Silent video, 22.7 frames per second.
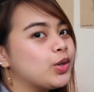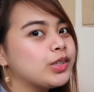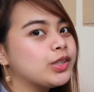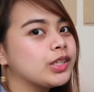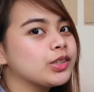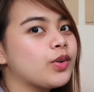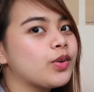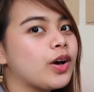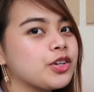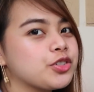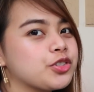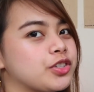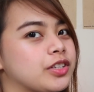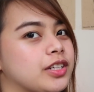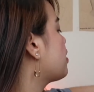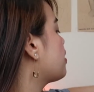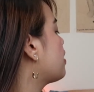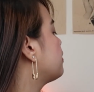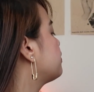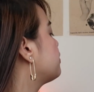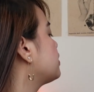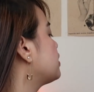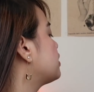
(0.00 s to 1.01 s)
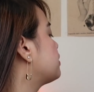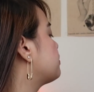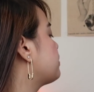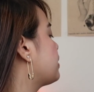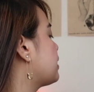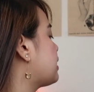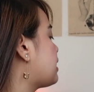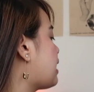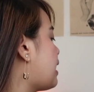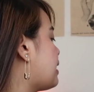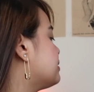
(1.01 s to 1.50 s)
na to actually. I have here
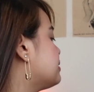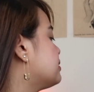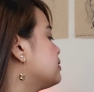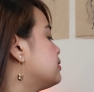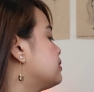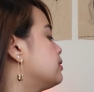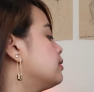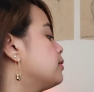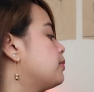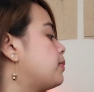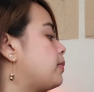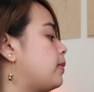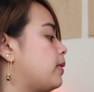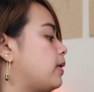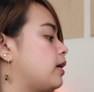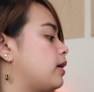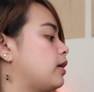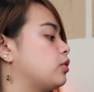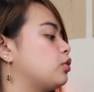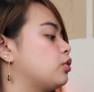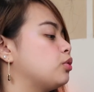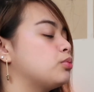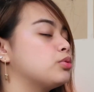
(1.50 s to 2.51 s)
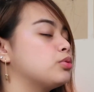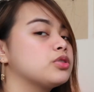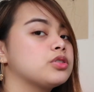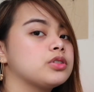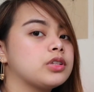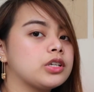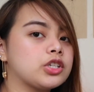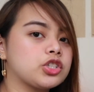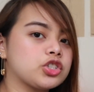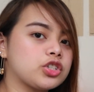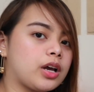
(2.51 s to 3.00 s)
my candle, but
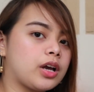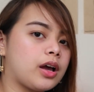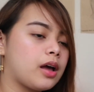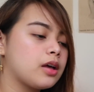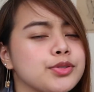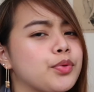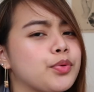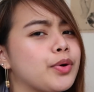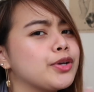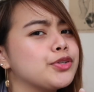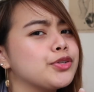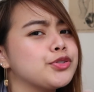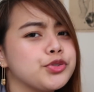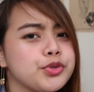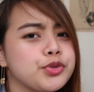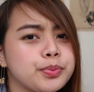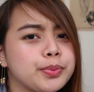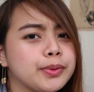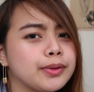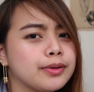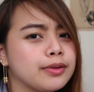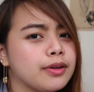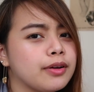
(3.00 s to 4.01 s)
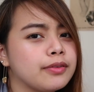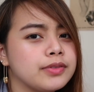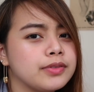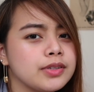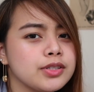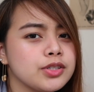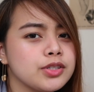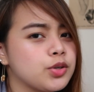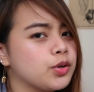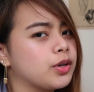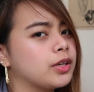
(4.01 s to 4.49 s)
ubos na siya. So I super love
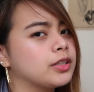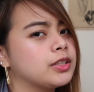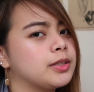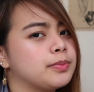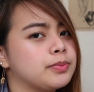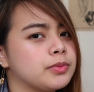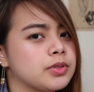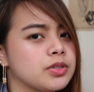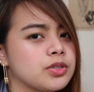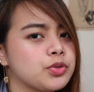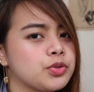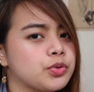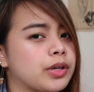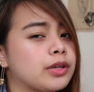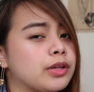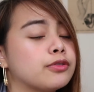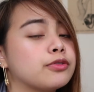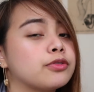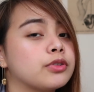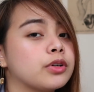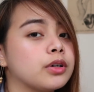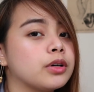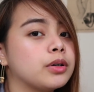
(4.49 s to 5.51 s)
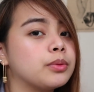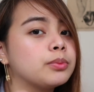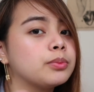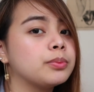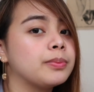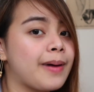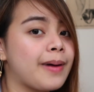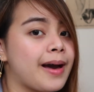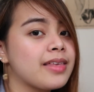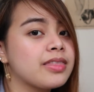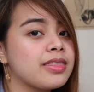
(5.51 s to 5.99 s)
this eucalyptus rain
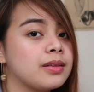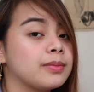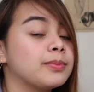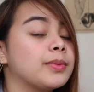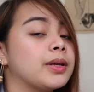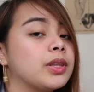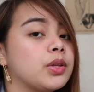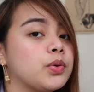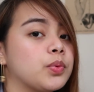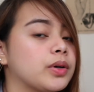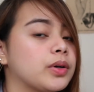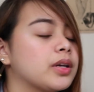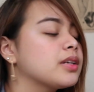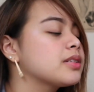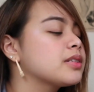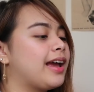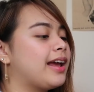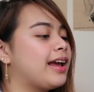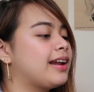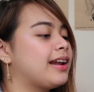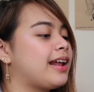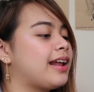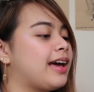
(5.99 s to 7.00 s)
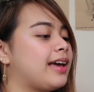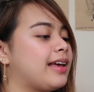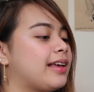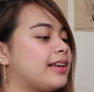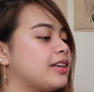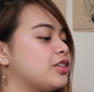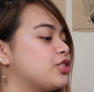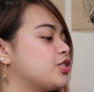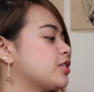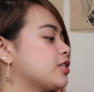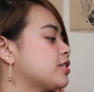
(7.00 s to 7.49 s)
from Bath and Body Works, and
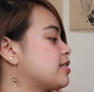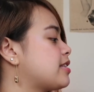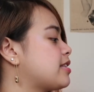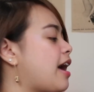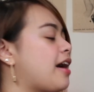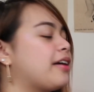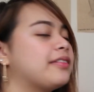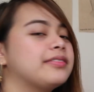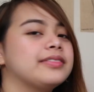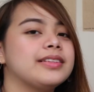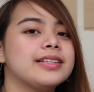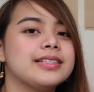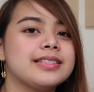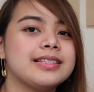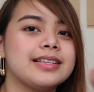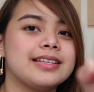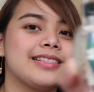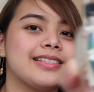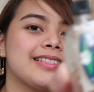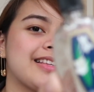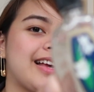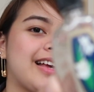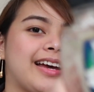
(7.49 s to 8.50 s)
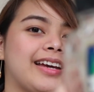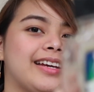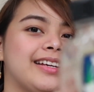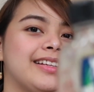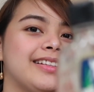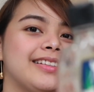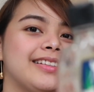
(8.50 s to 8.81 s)
I just have this inside.